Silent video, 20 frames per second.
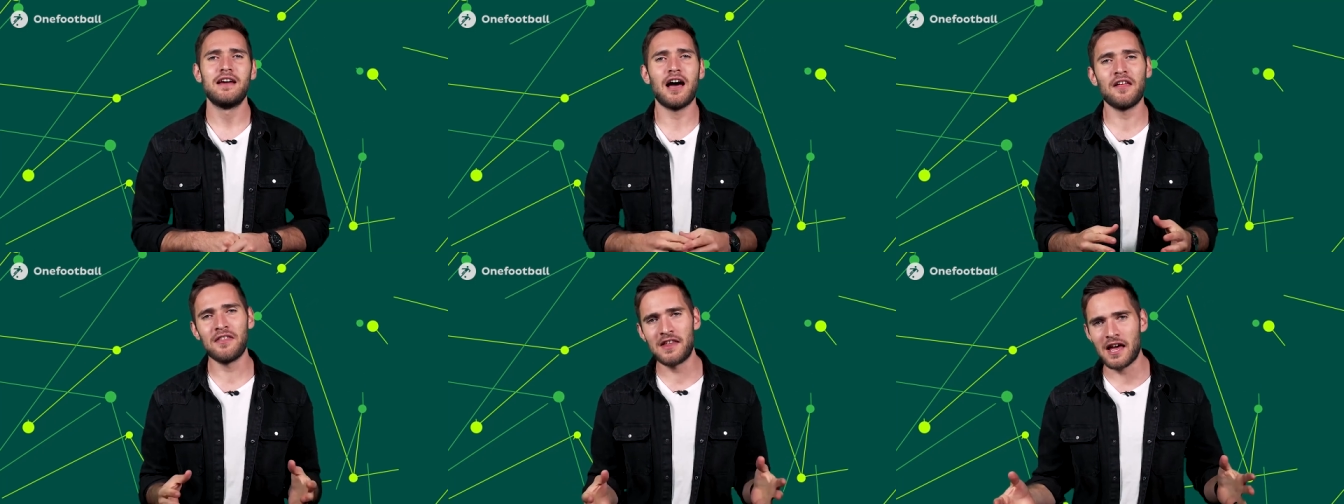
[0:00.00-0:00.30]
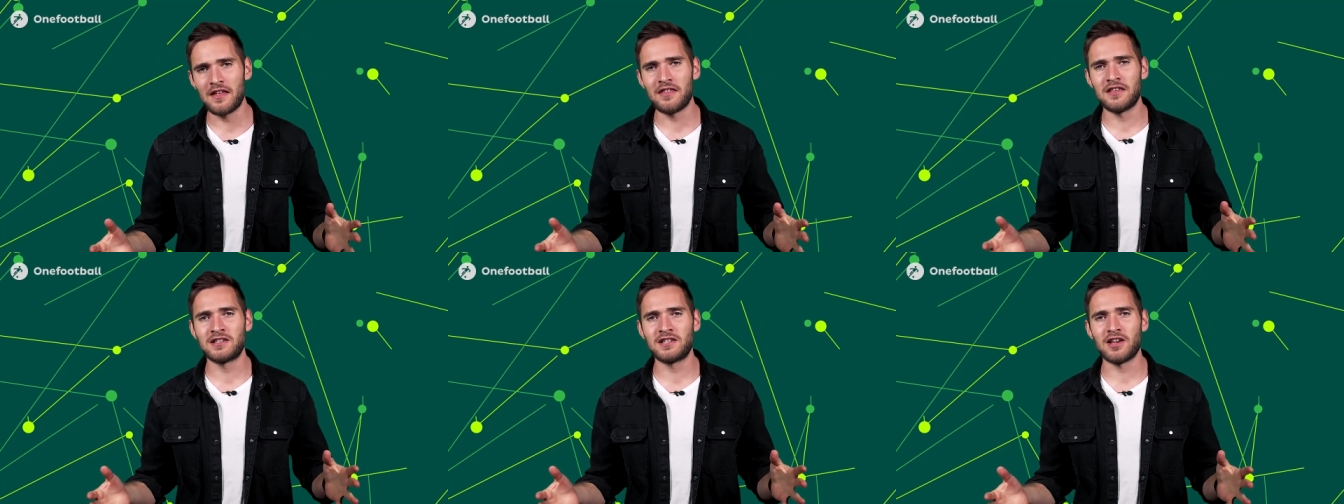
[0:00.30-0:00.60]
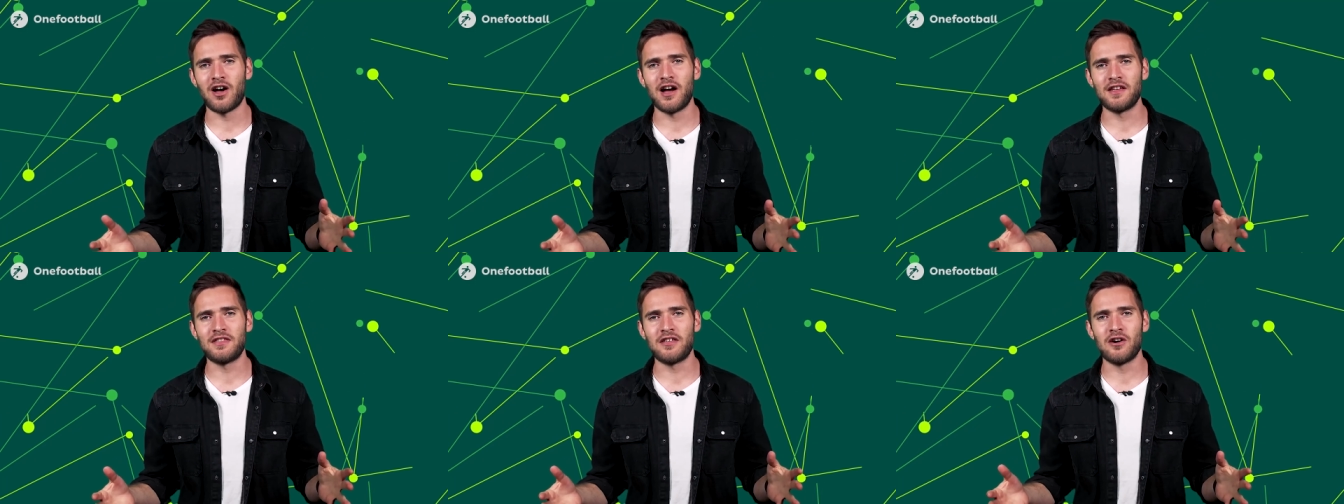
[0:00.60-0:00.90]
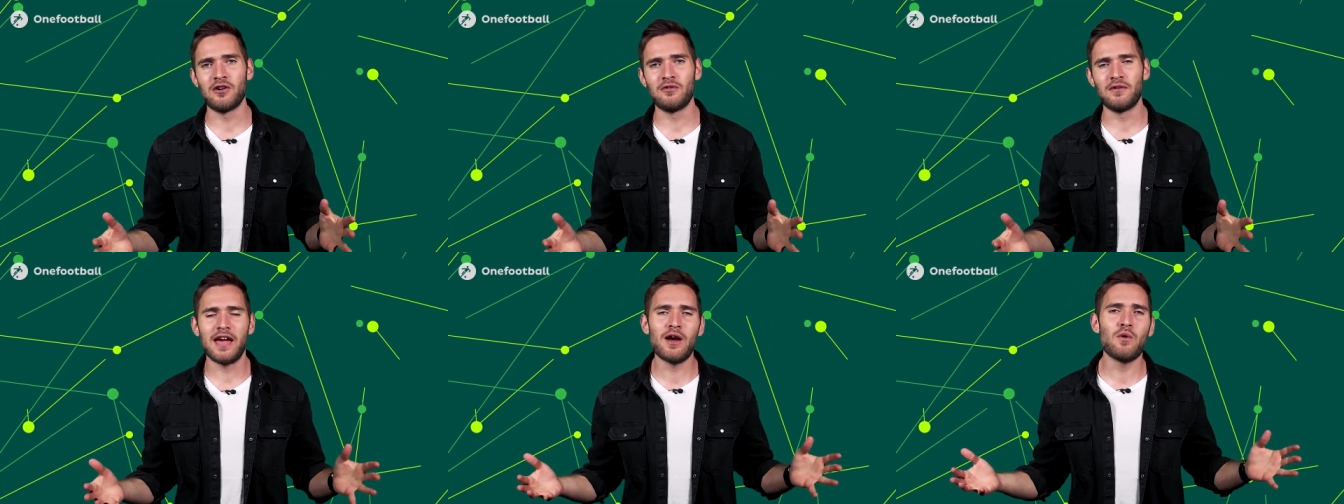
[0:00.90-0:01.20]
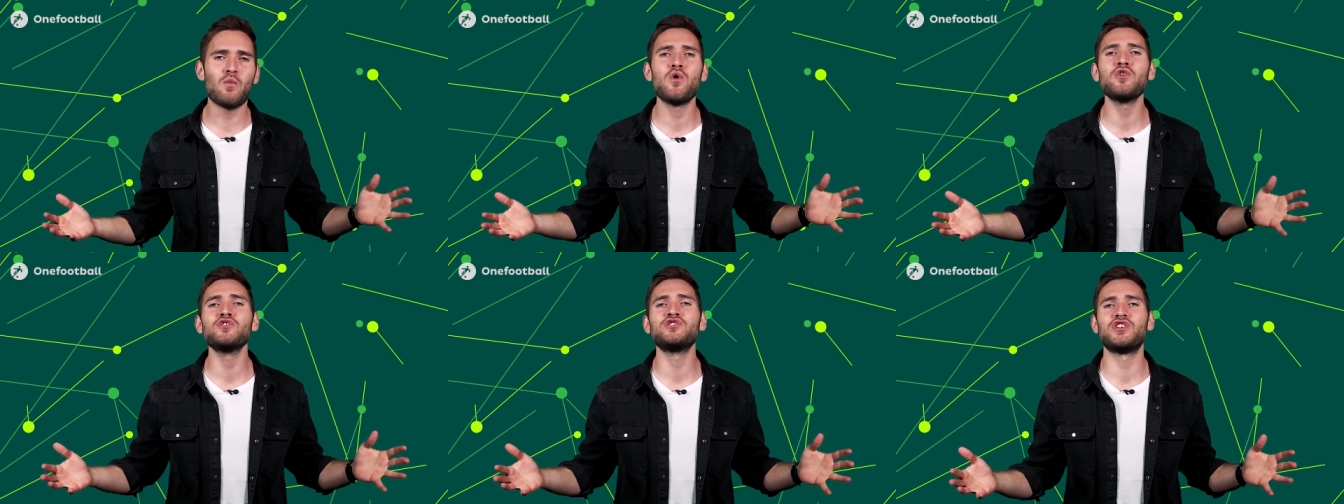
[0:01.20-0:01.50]
On the other side, though,
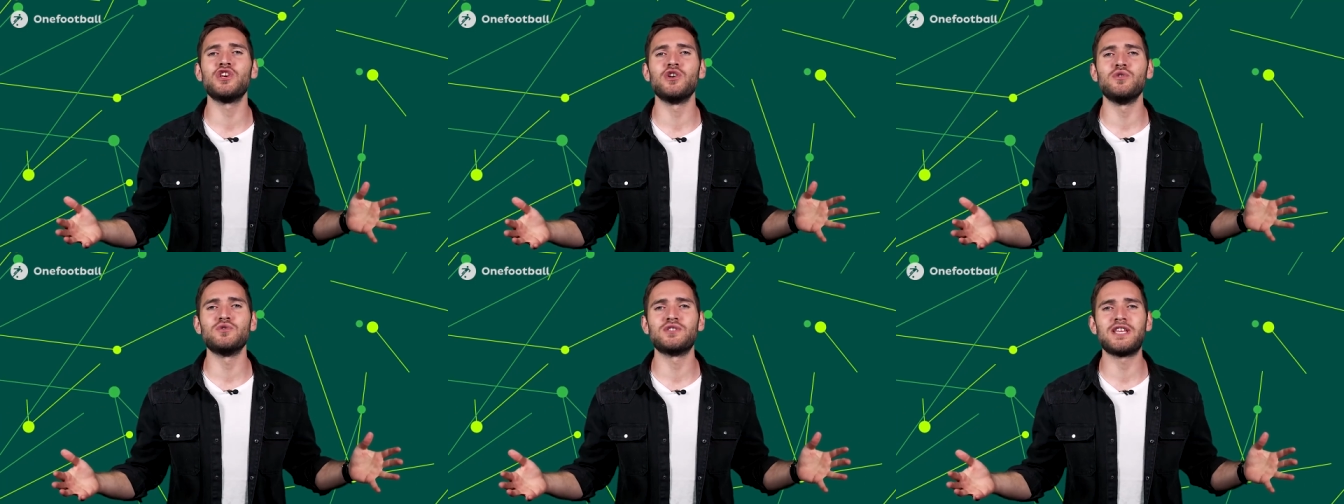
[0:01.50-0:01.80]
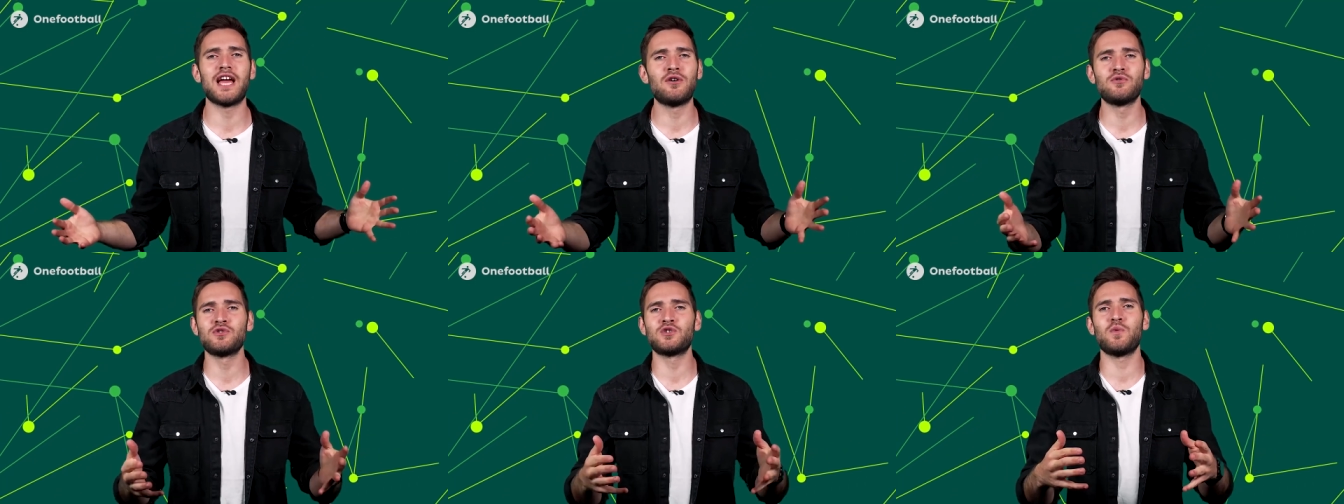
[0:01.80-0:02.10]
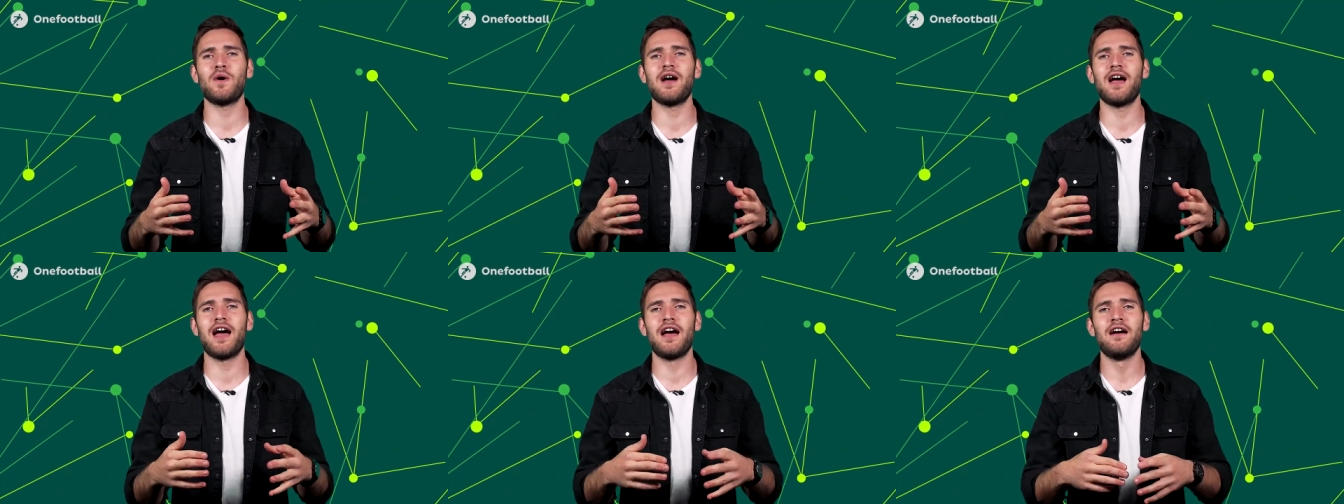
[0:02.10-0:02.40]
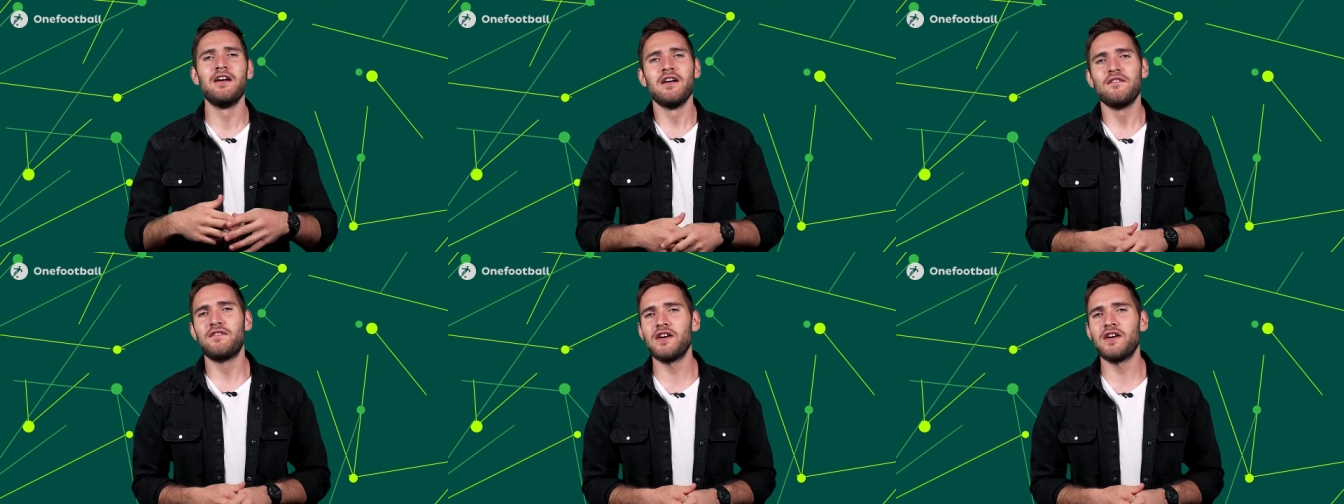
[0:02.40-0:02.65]
it was used elsewhere.